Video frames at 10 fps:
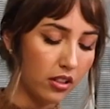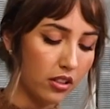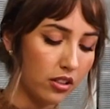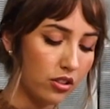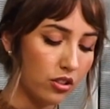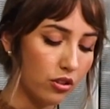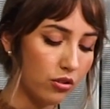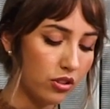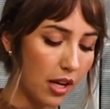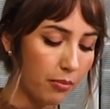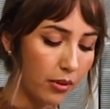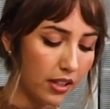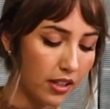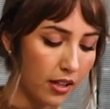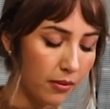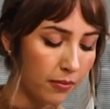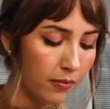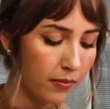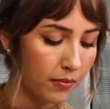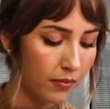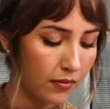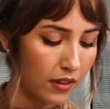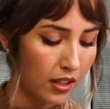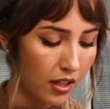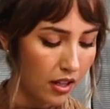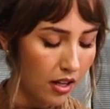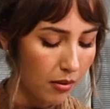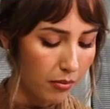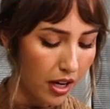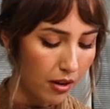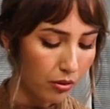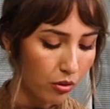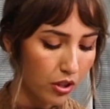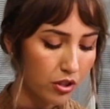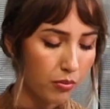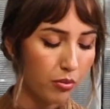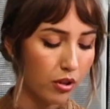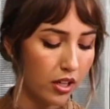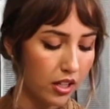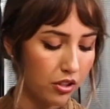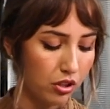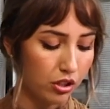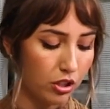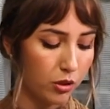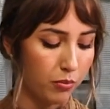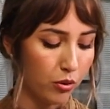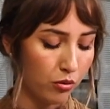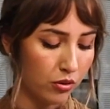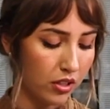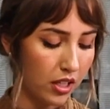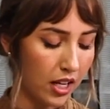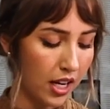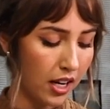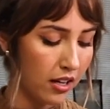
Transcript: to separate them, but I'm going to pour it into a spoon today.